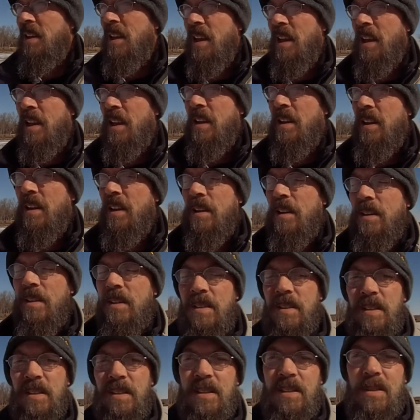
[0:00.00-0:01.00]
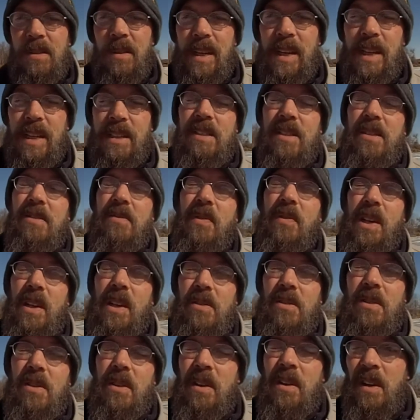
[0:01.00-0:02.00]
and so I guess this
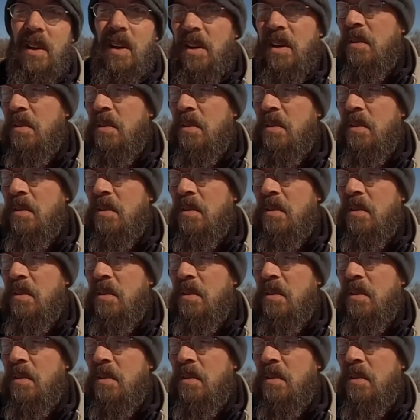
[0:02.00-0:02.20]
video is turning